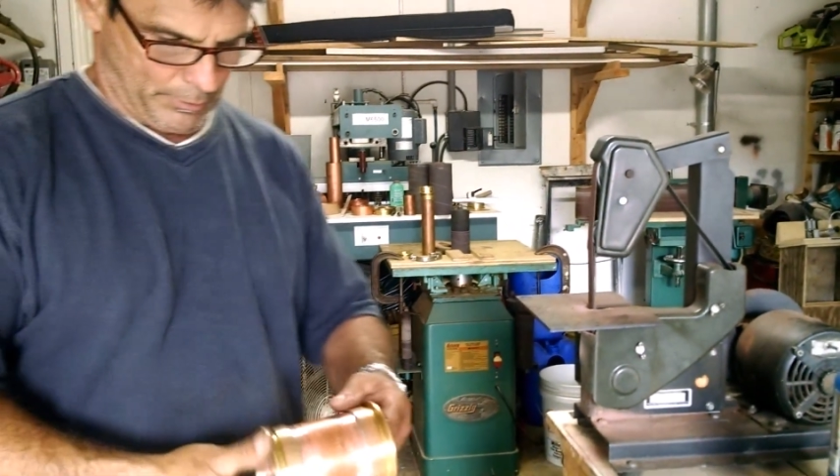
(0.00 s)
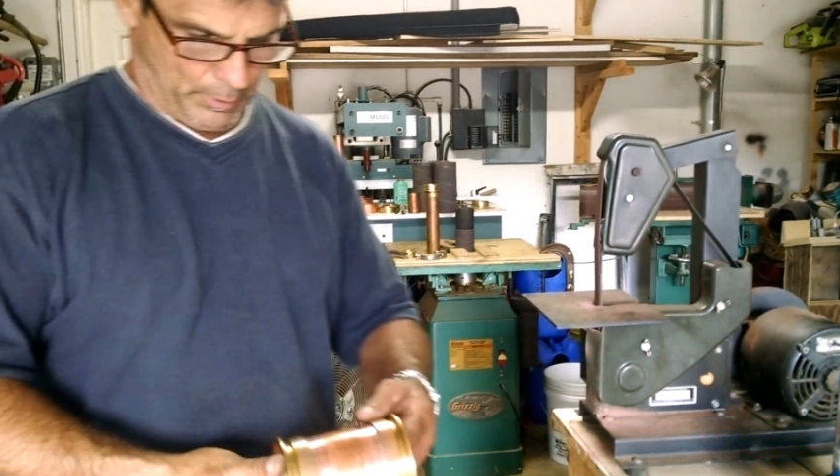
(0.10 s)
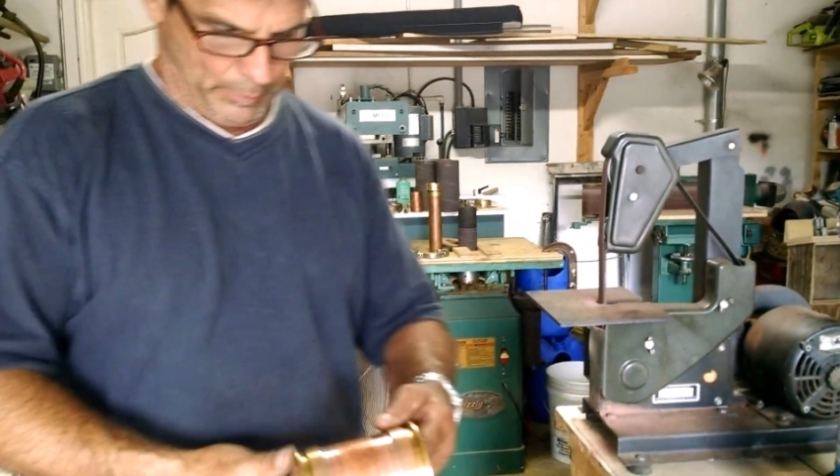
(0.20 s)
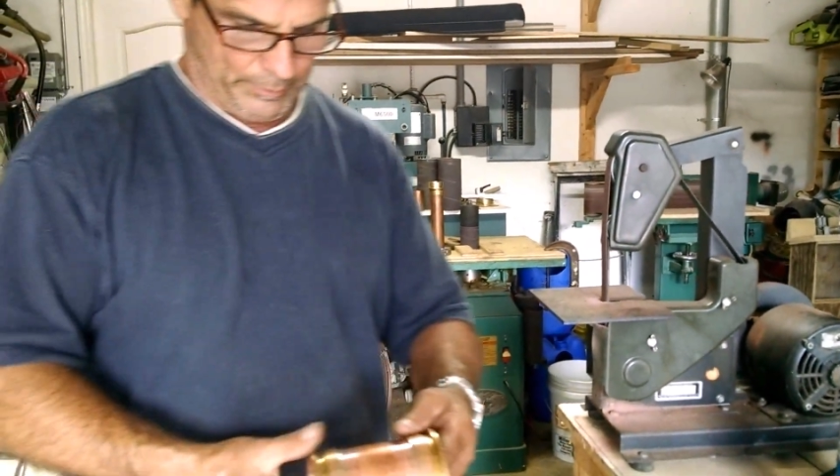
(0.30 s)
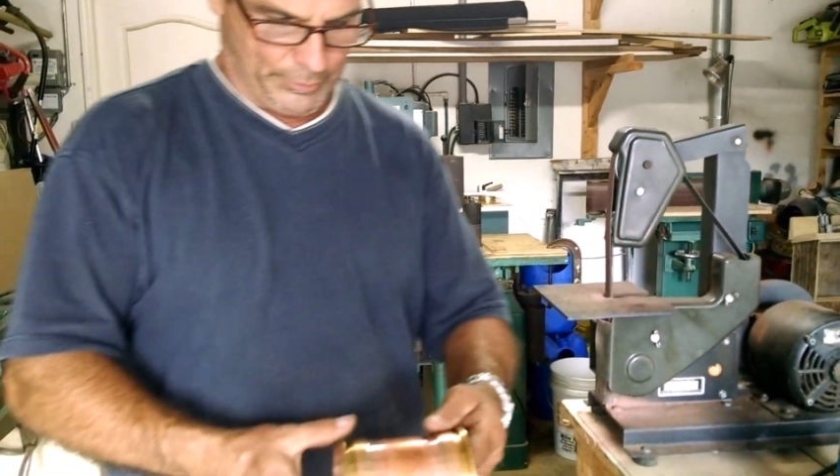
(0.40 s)

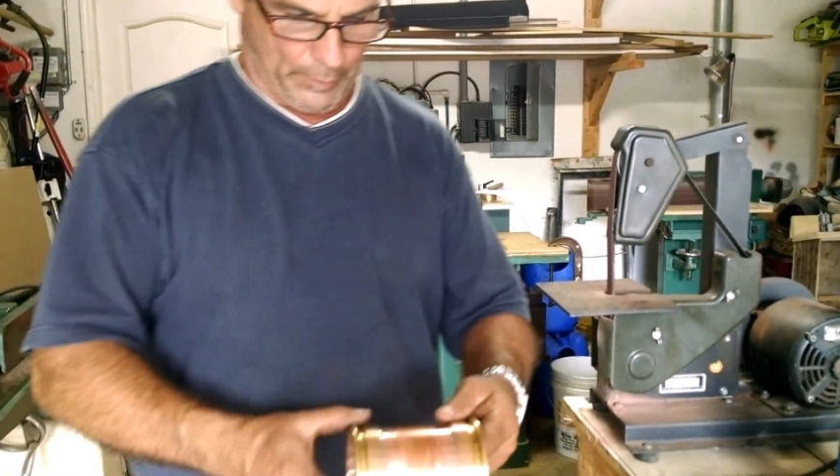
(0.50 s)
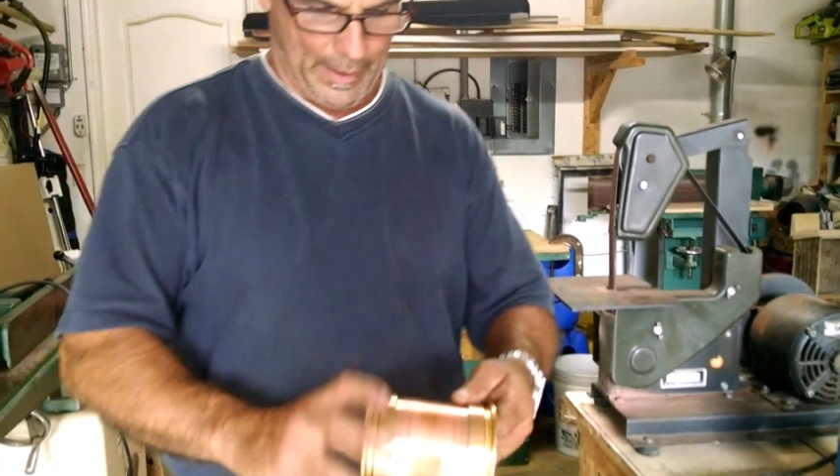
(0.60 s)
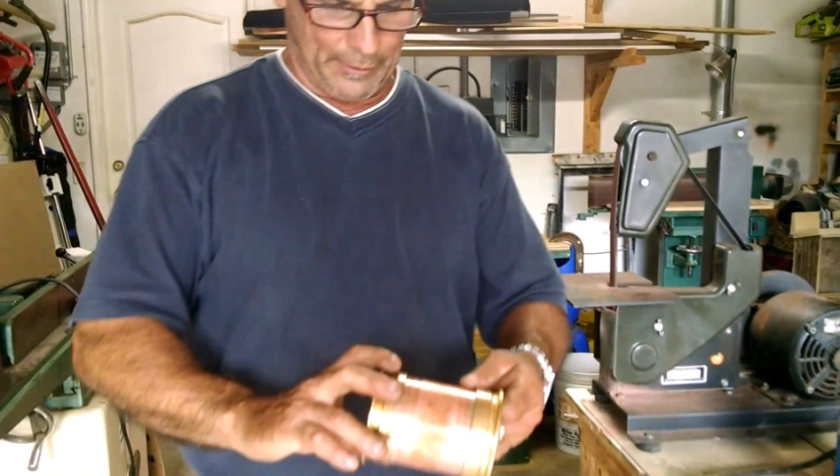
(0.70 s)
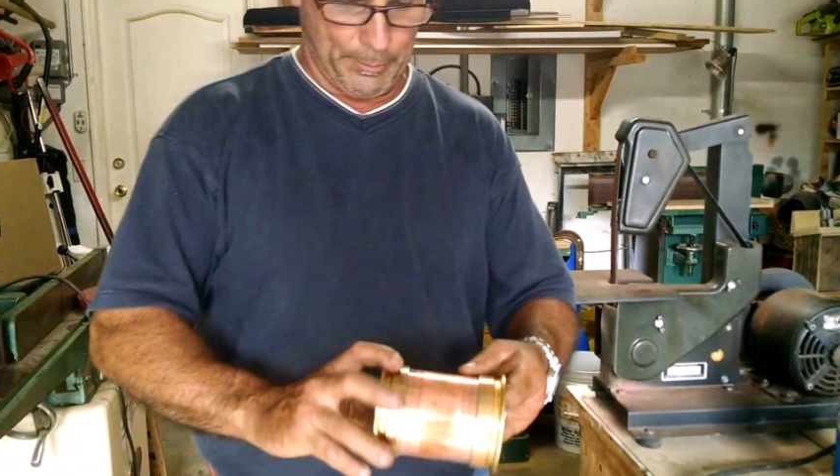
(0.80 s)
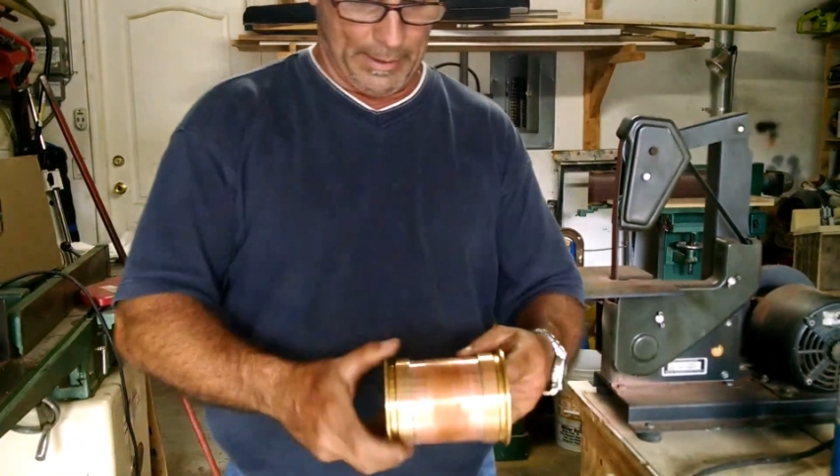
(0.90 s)
So, so
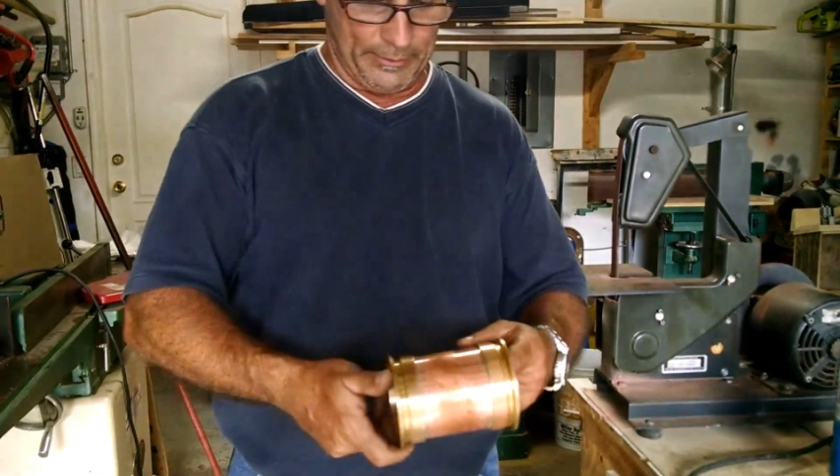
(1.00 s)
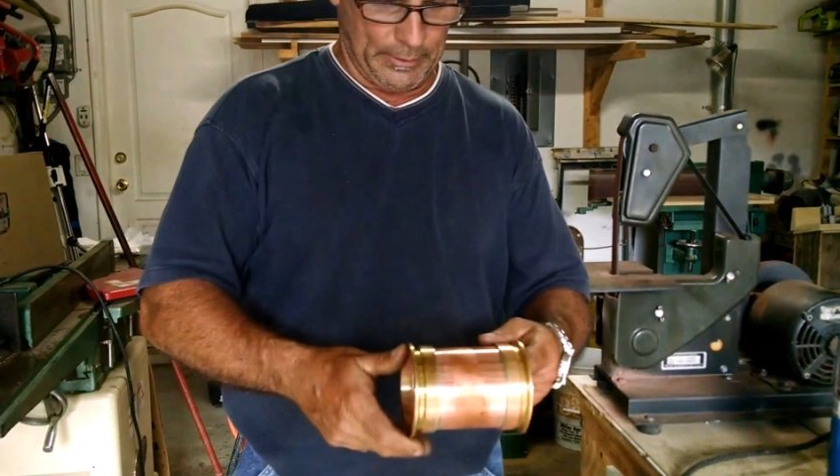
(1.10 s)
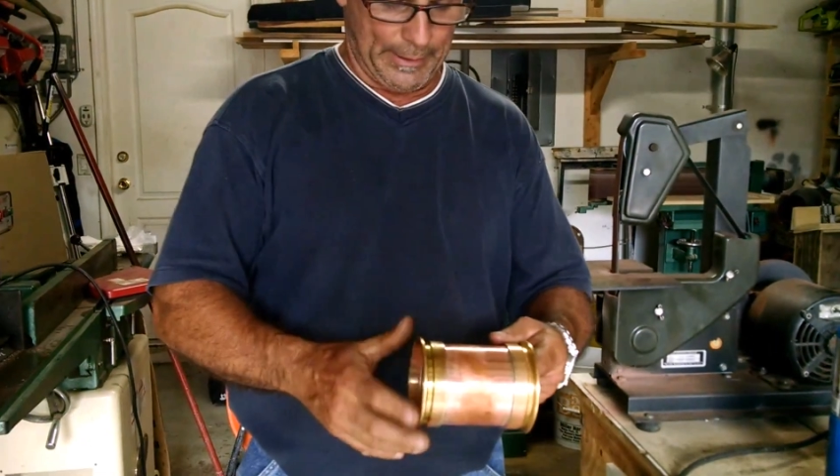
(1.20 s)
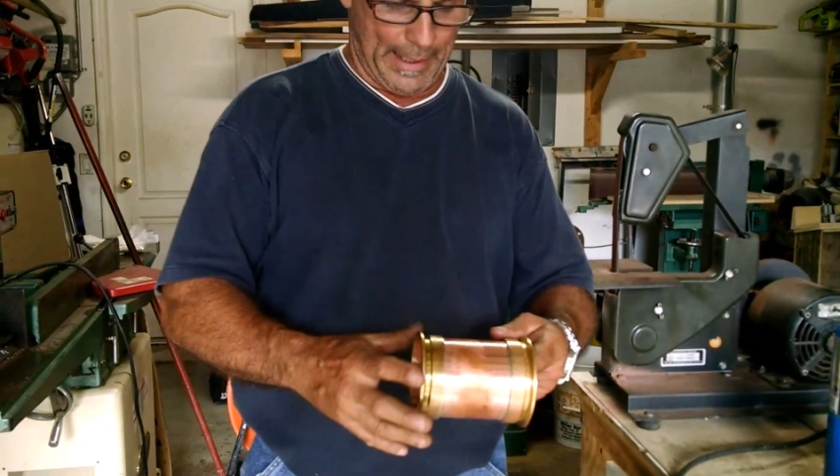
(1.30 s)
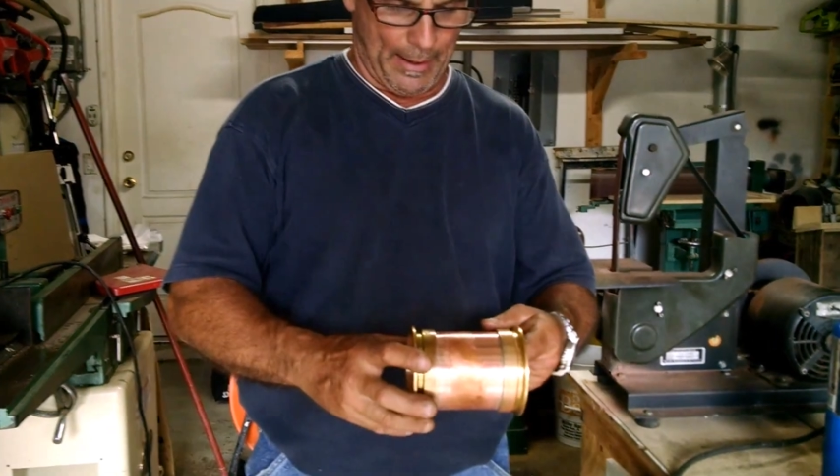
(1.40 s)
that's
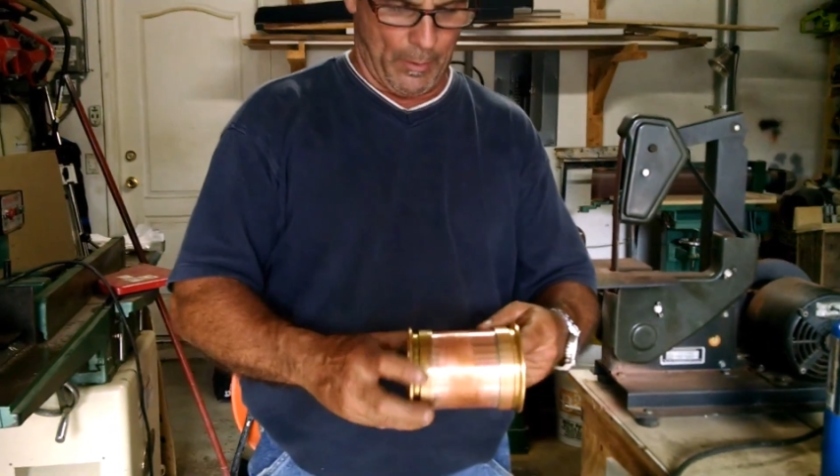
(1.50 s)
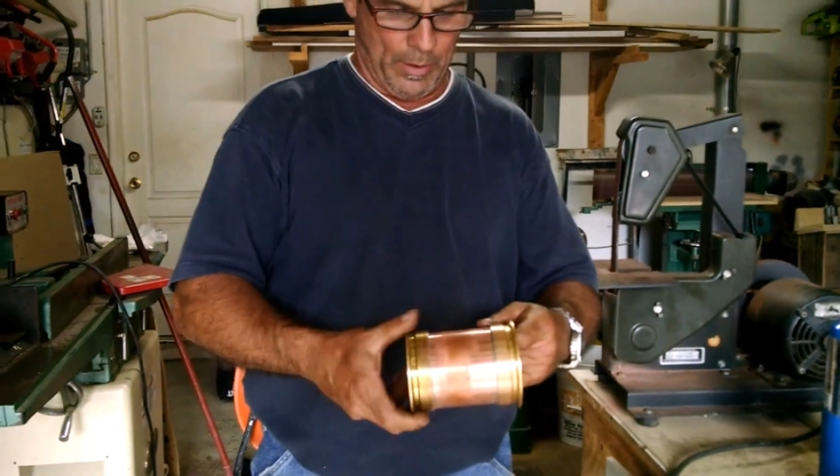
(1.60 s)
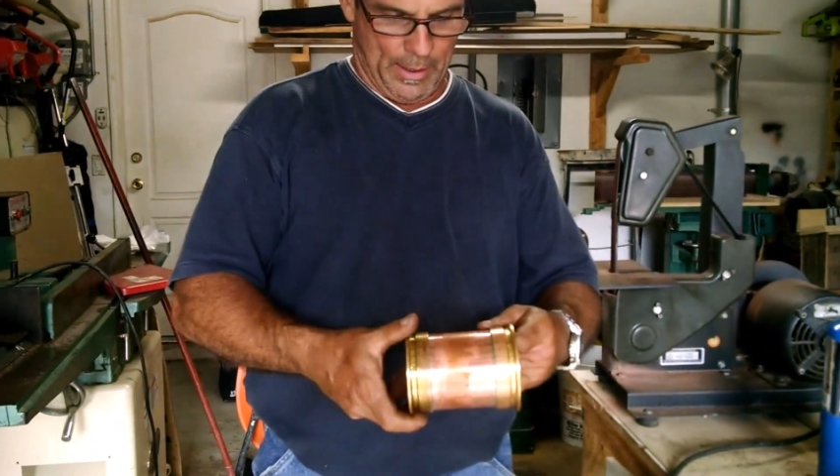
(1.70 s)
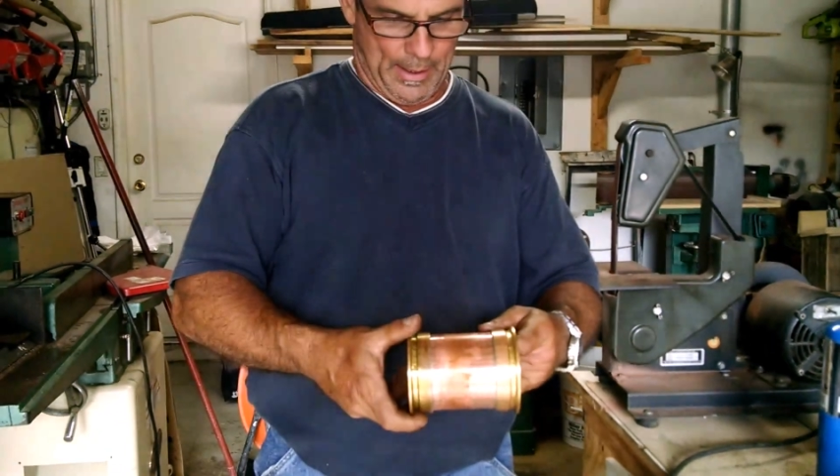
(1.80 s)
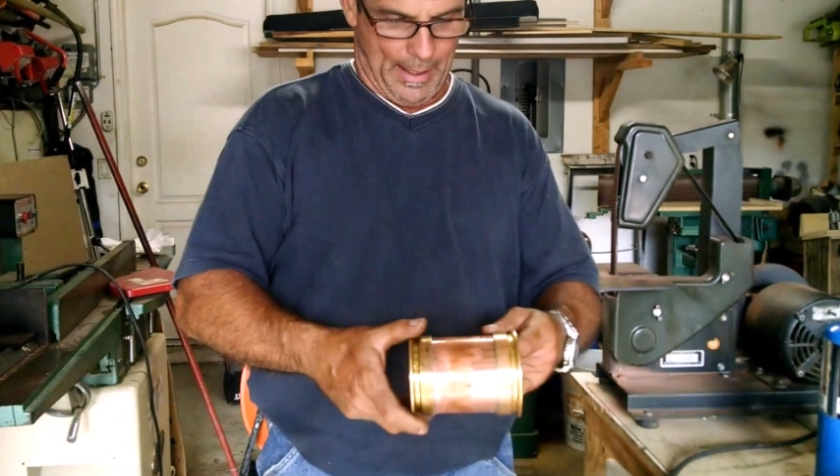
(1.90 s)
basically how